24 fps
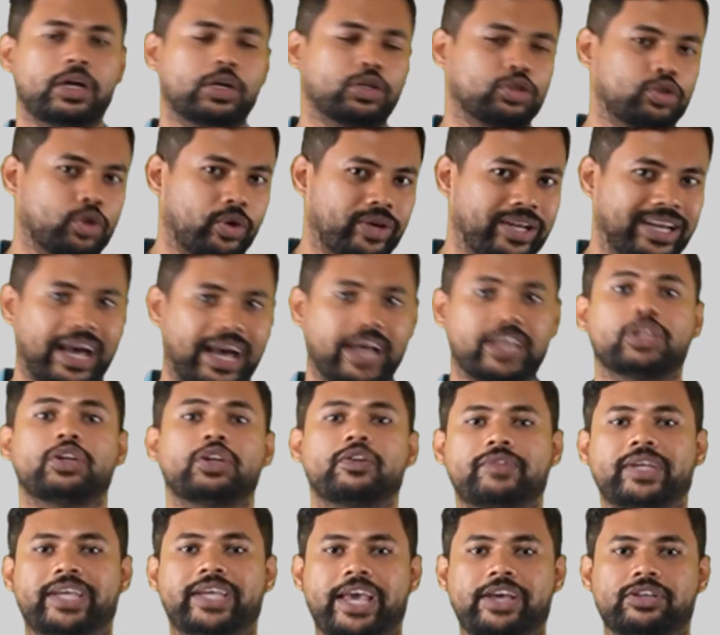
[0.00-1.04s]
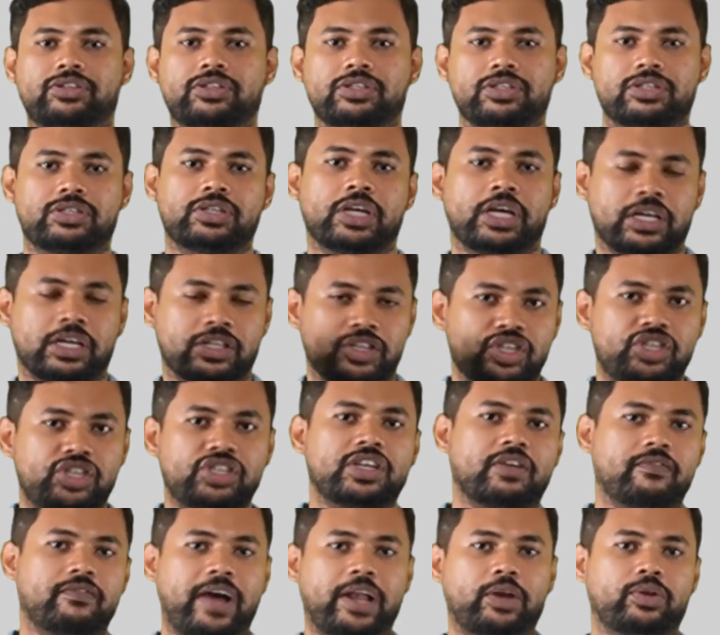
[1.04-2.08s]
So in either of the cases, this is
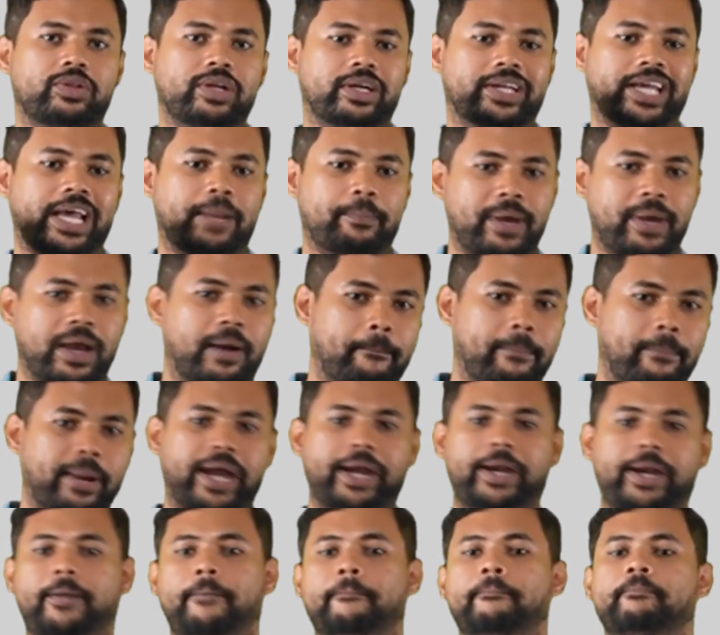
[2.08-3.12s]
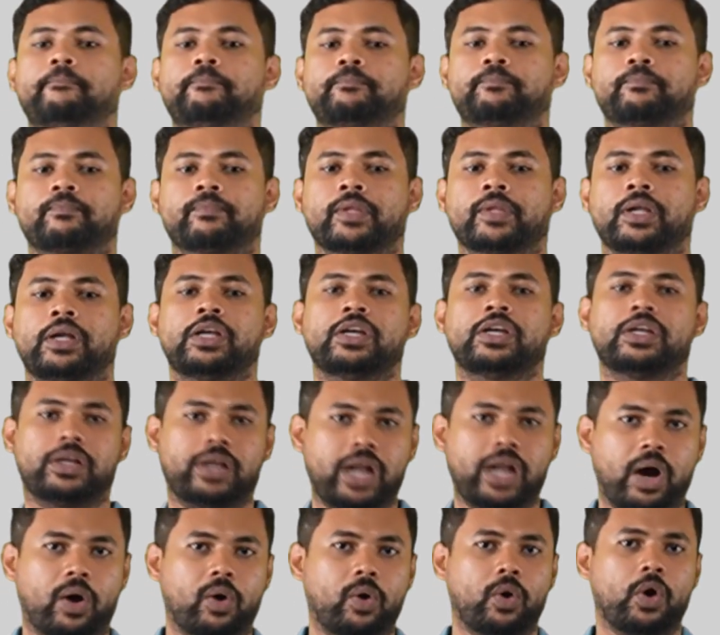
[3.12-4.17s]
a value that can be applied.
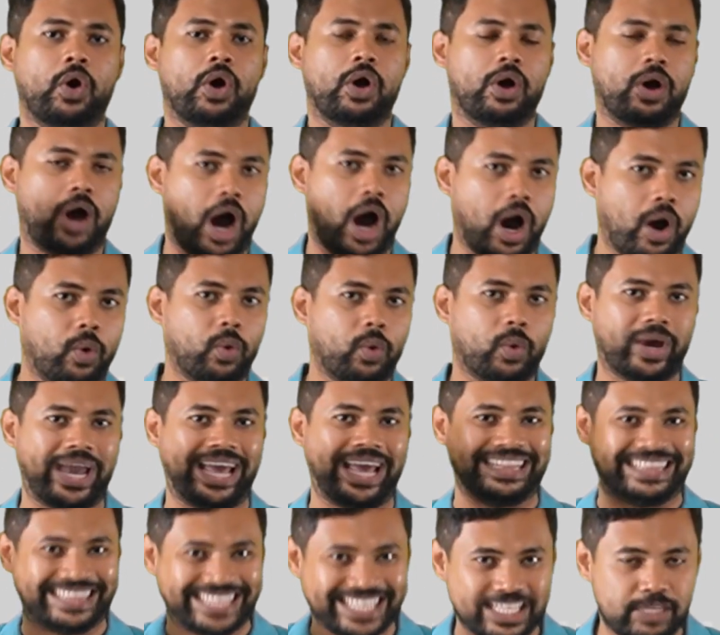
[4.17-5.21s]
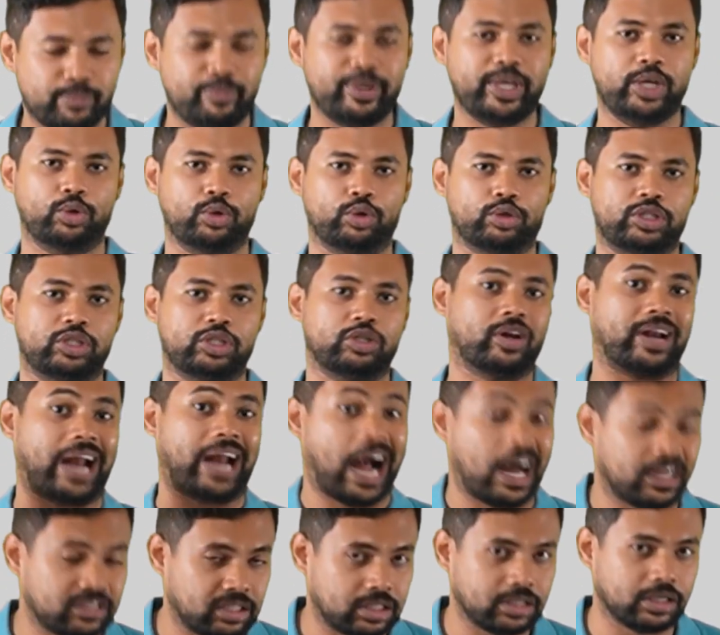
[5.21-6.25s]
Now, how can this be used in your
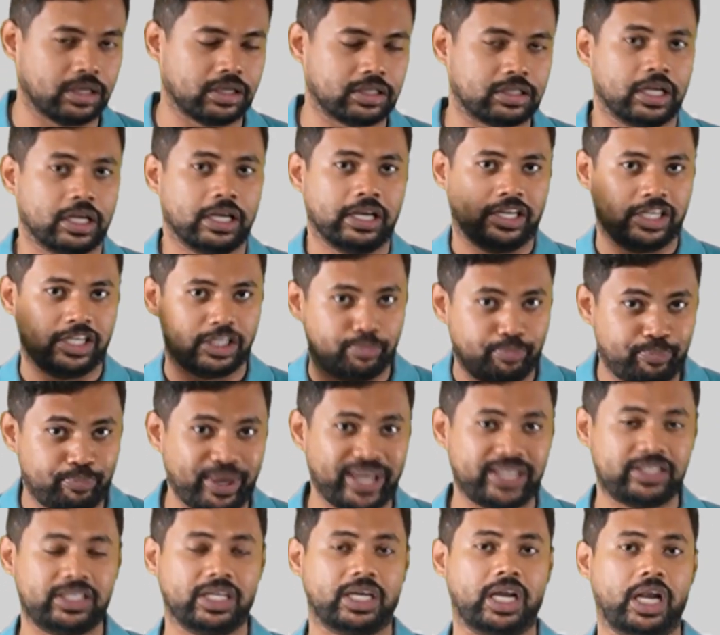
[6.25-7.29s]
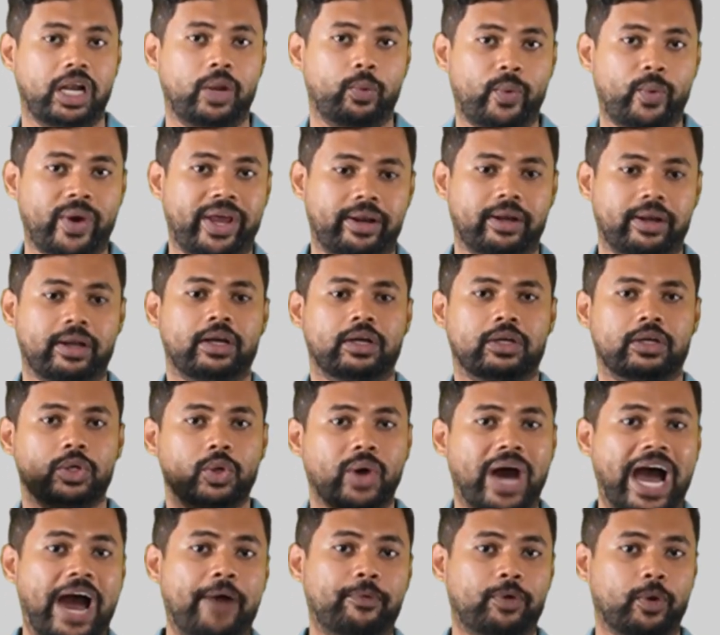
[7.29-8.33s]
answers is basically when you
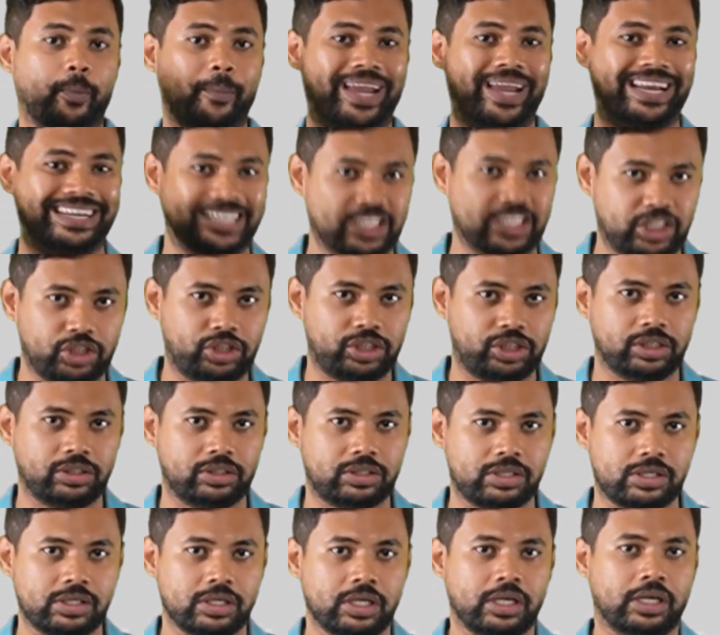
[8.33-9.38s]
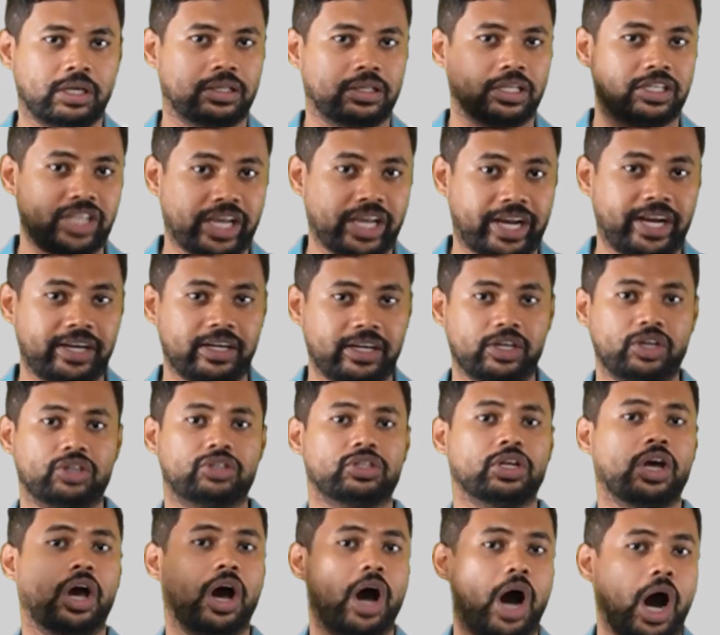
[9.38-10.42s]
have to make decisions. The second
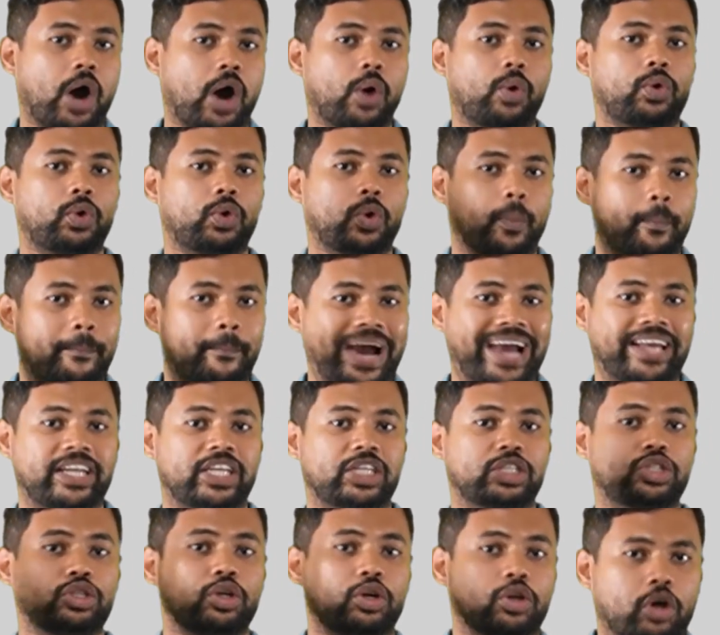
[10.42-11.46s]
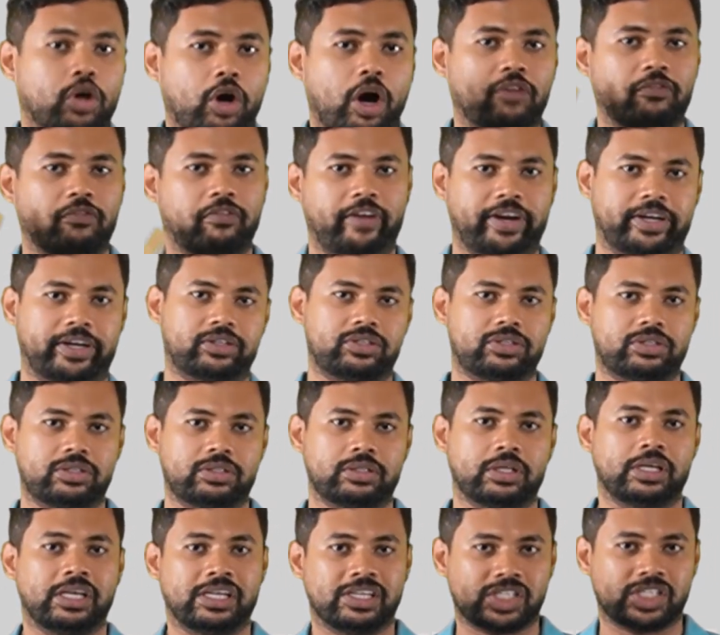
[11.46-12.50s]
is how to manage your
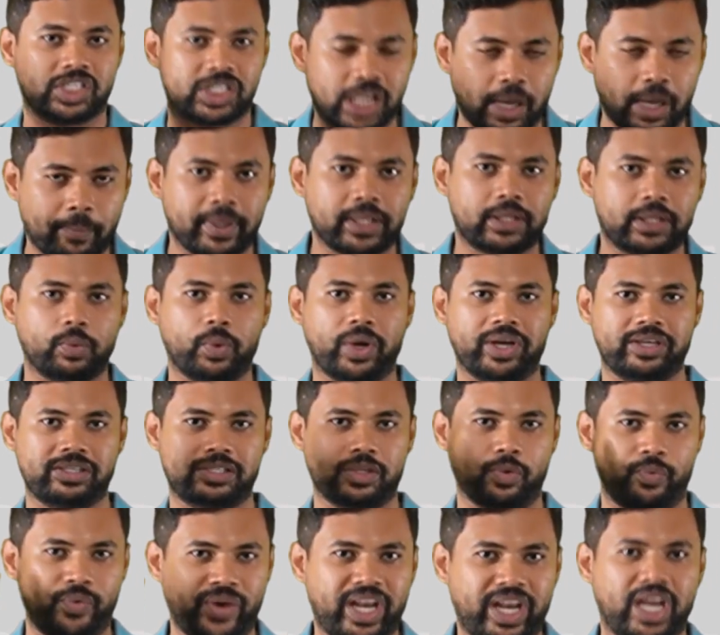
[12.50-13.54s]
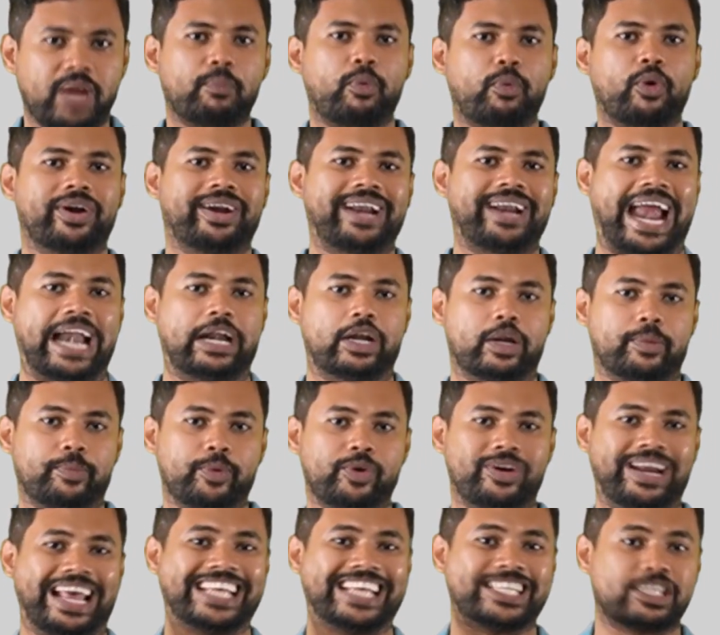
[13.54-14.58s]
conflicts. Samatva is a very important
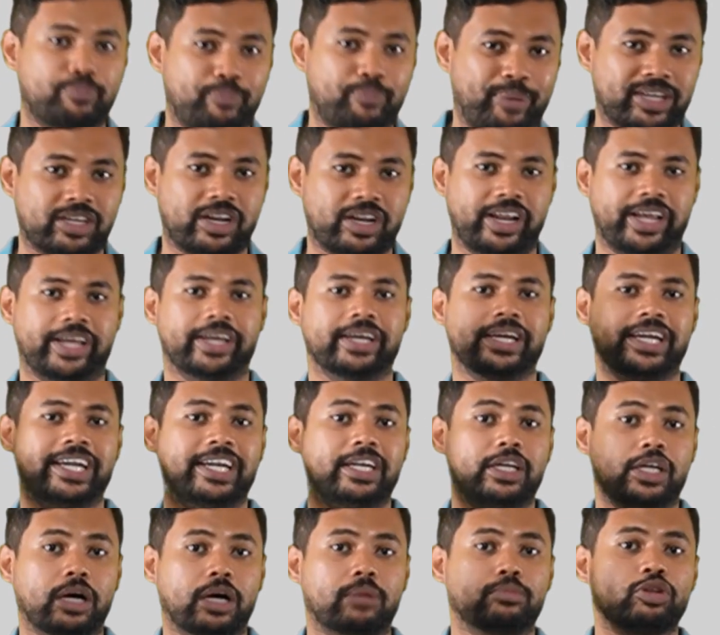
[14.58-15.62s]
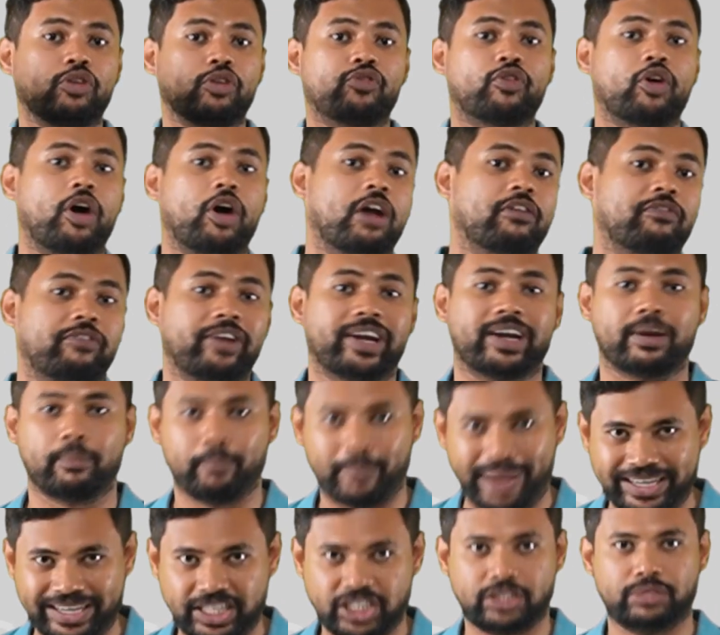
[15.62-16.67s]
attribute, especially in terms of conflict
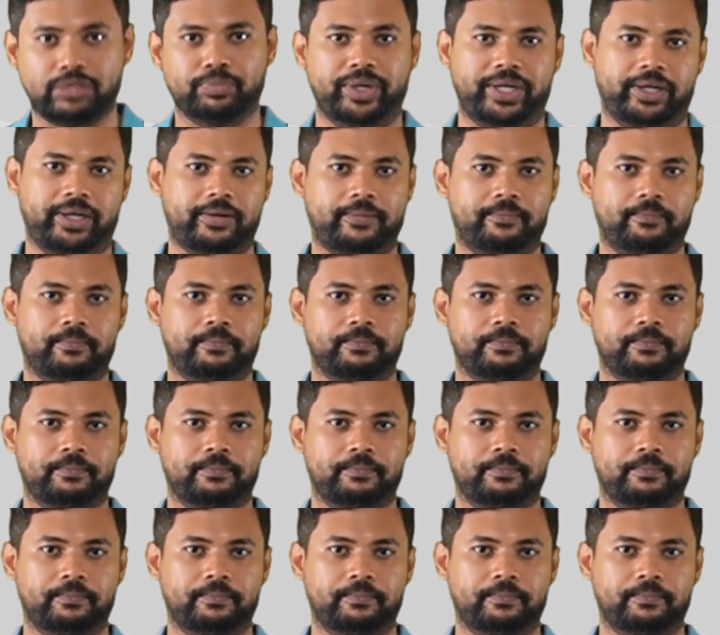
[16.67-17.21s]
management.